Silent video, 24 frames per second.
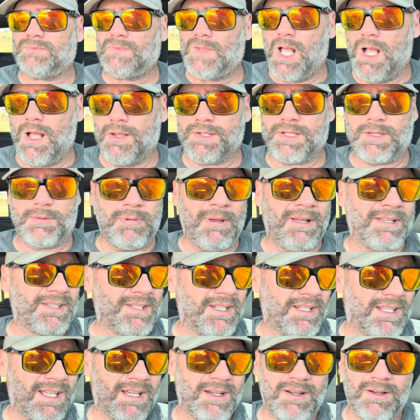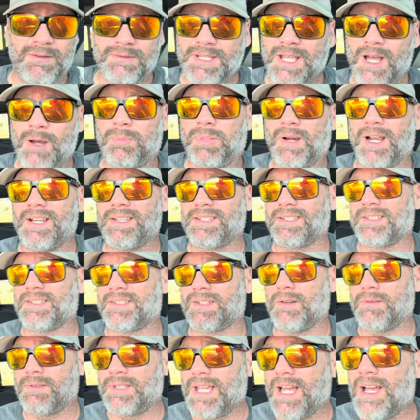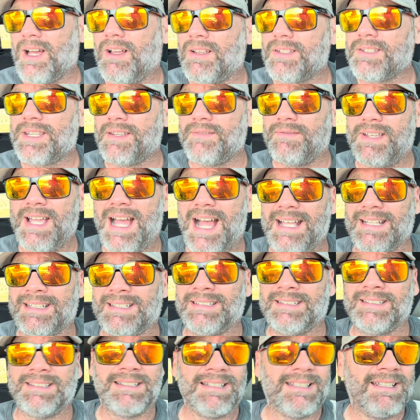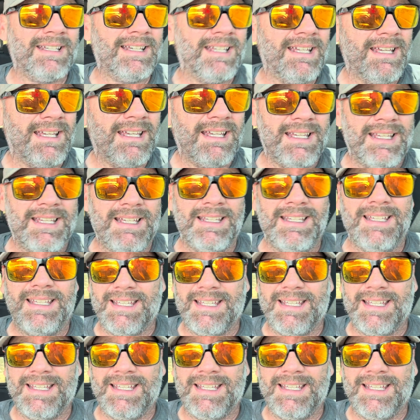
Also depends on hotel prices. Hotels have gotten